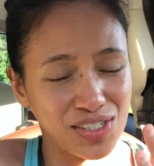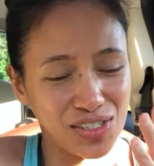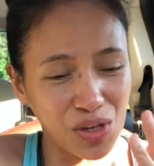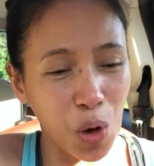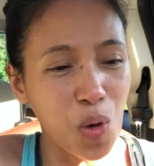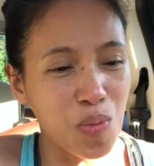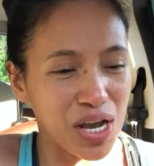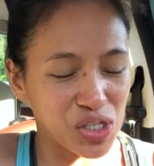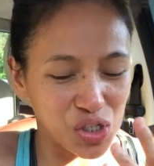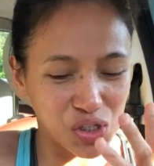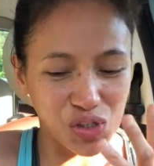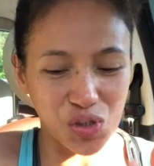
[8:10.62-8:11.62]
So
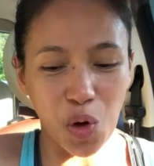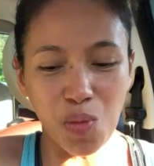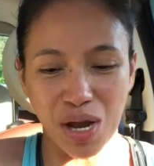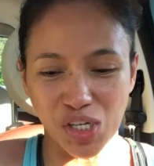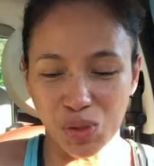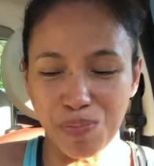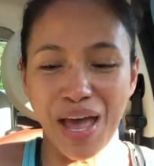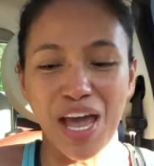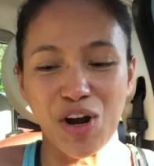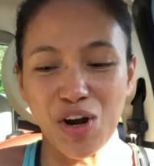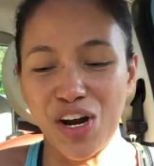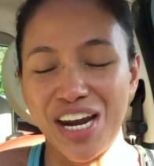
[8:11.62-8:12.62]
much
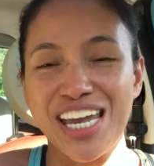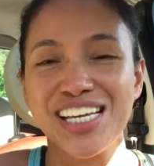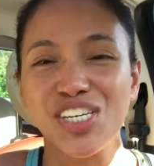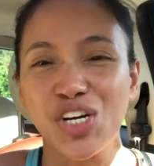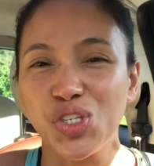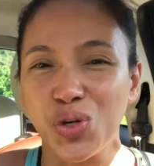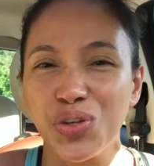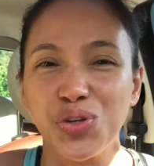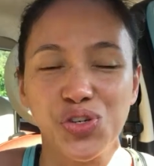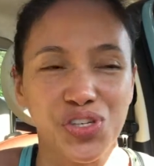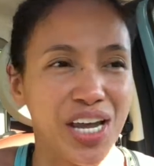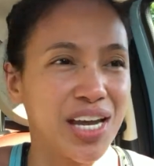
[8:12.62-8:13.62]
better, easier to
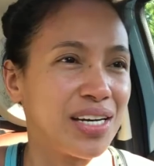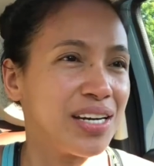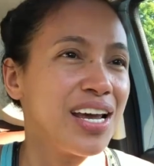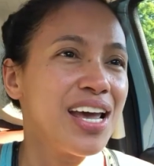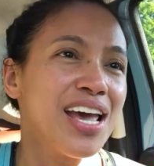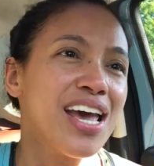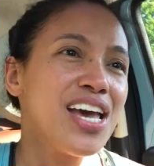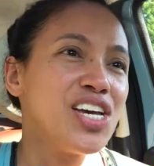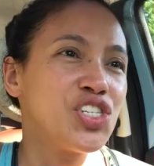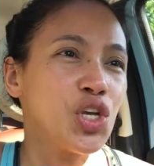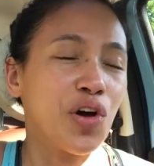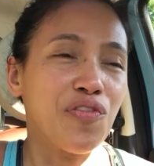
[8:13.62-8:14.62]
understand.
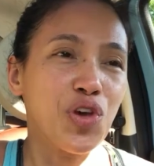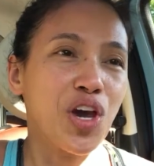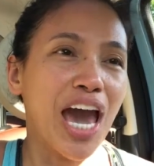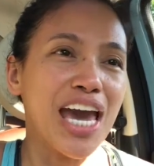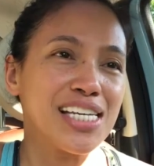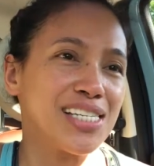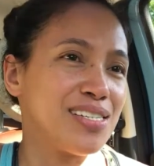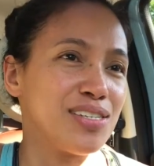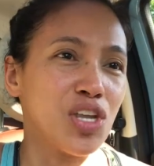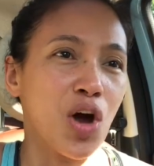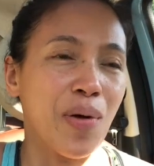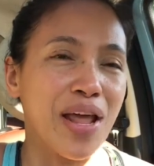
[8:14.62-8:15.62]
So if you guys
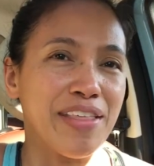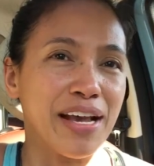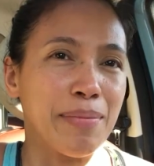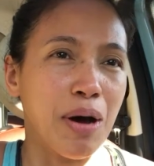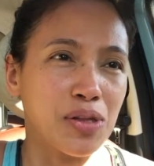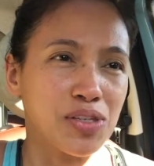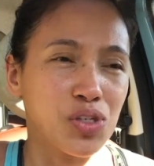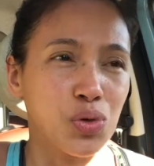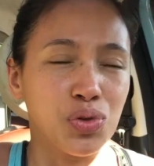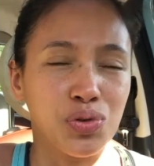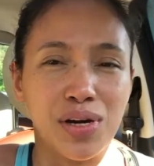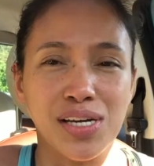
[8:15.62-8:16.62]
know anything about
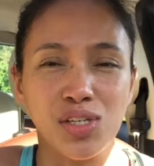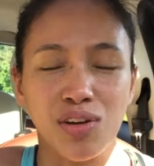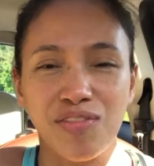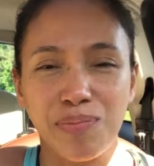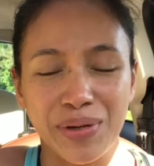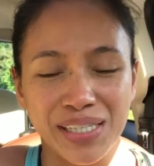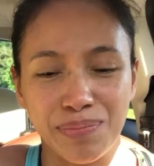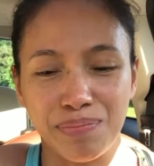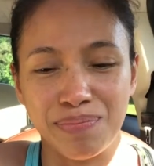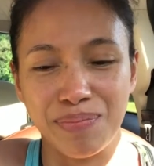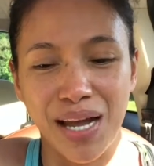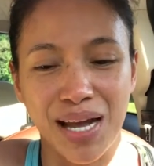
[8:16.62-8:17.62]
sutras,
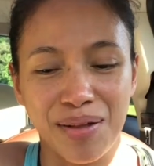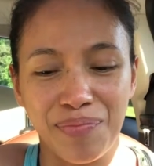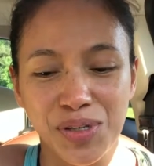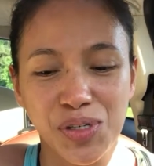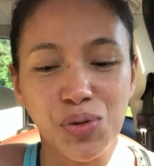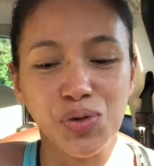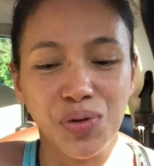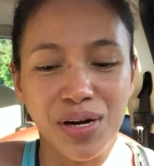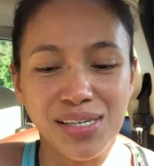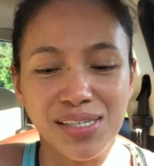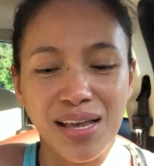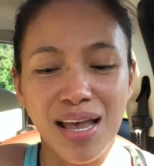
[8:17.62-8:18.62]

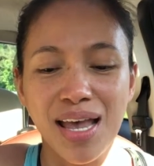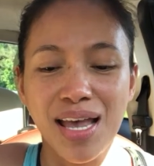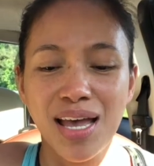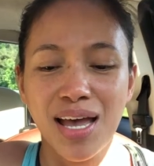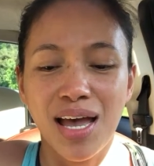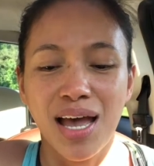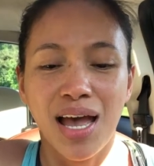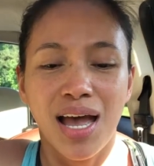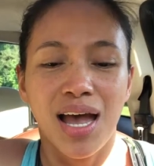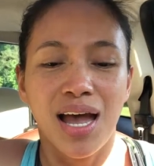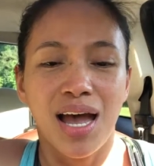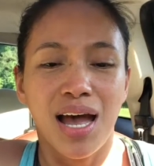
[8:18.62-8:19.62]
sutras
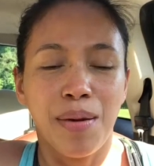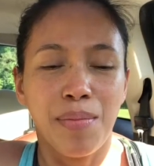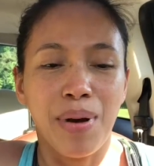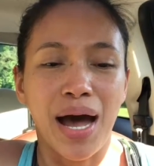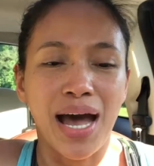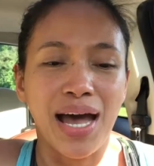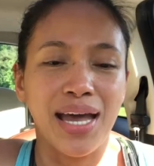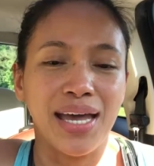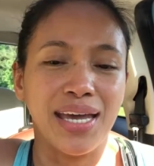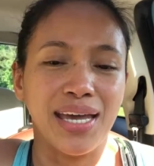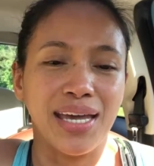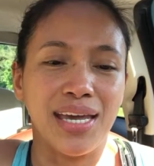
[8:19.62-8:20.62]

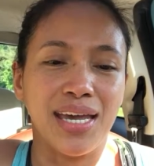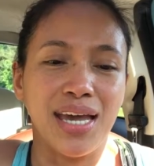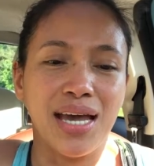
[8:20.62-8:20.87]
by